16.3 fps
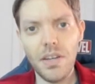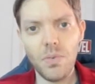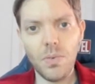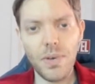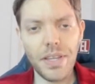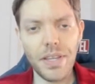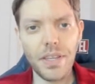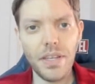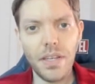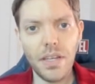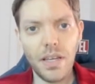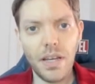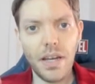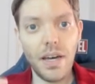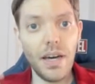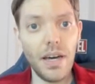with
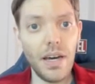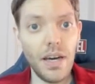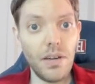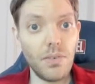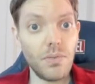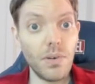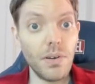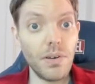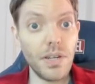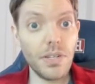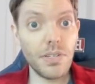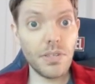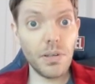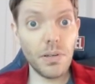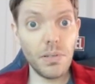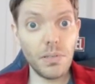uh, Rody
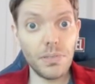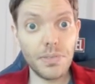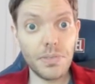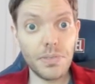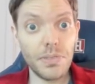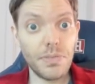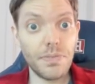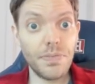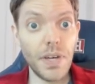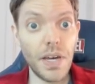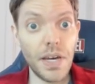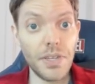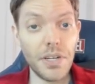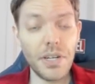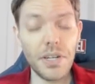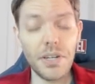
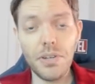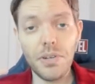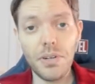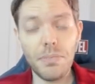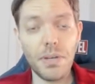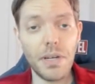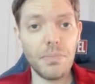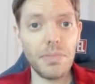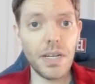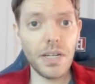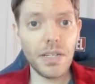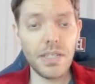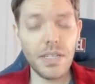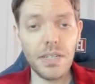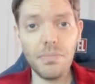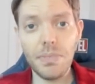father, who had been
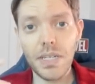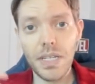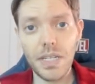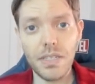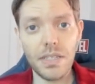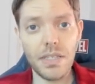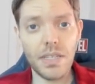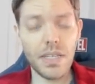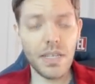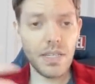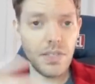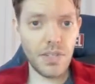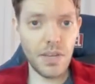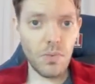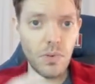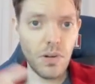abducted because the thing
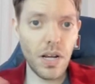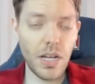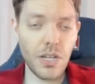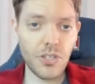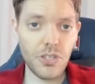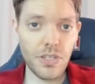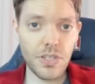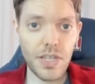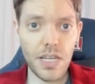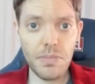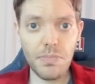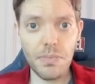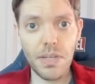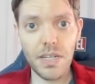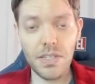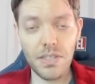is they were ostracized
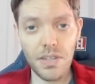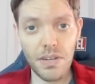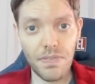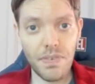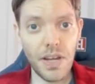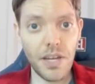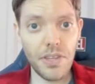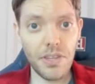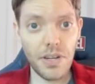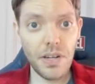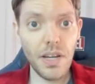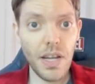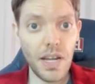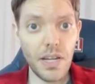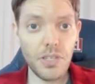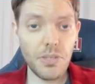because their father
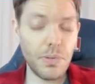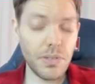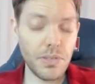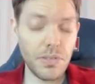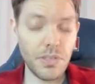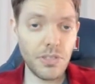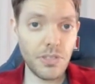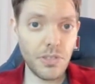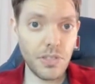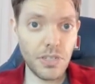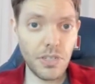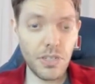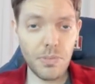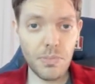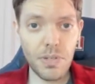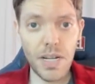had supposedly joined
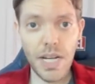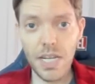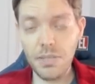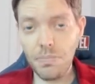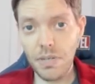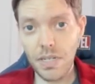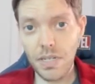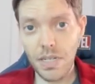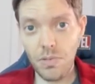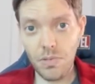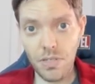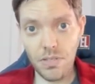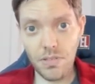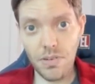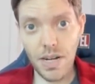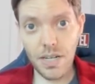Humarise, but he
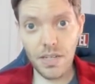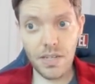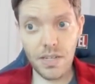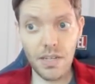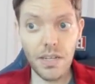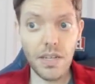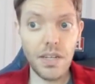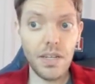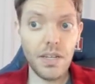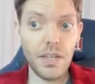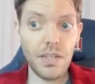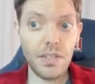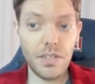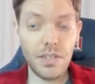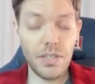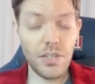was threatened
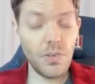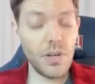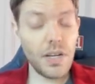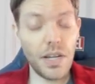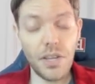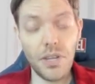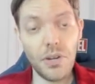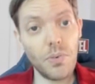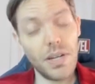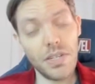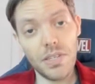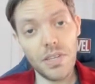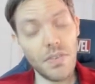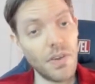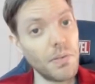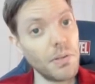to do it, otherwise
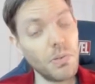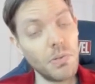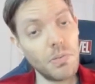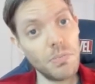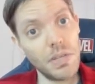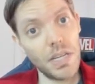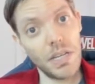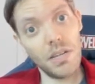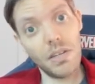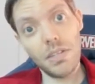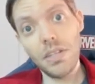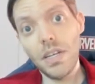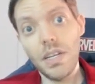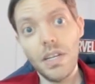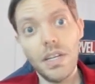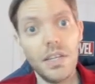his family would be
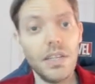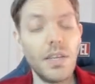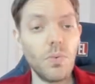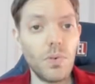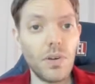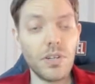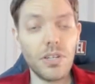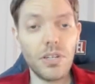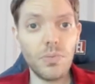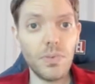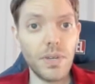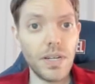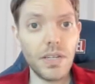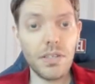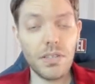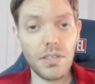killed. They worked on a
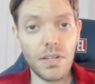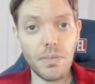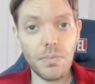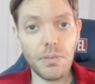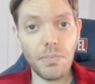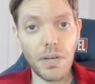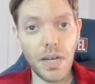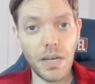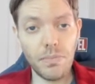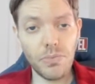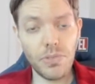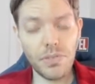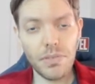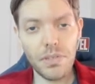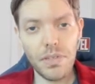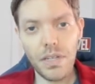way to disarm the
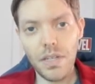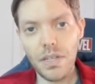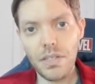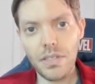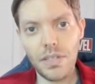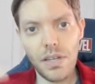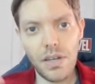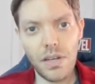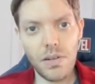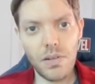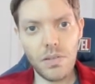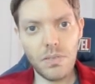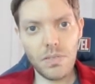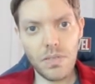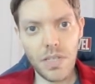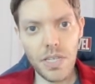bombs.
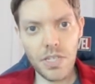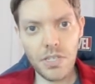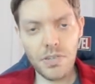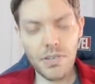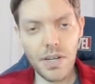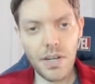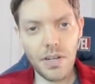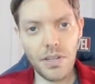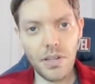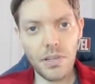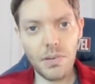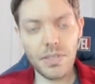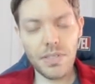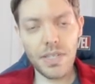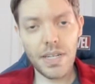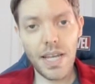So these three are the only
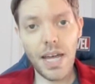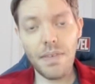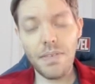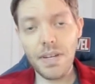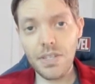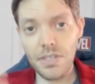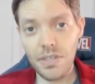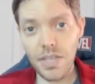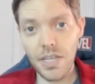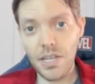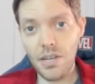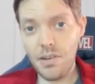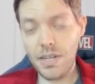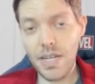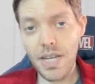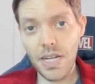ones that have it, so they
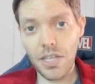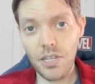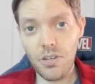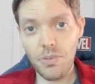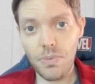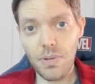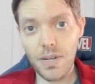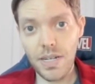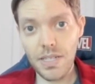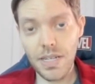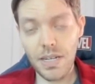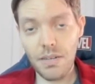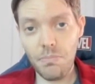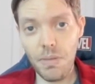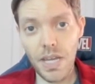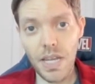go attack the Humarise
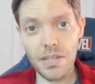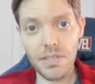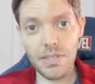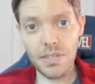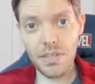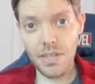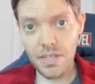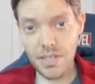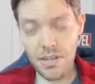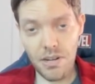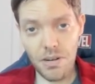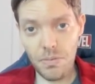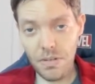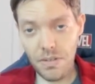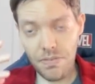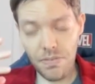kind of base because they're
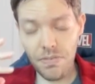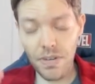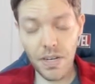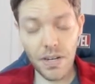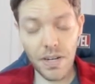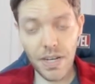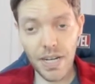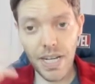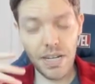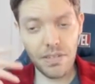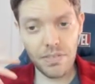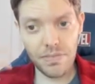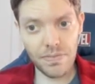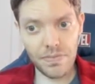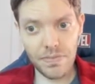able to figure it out.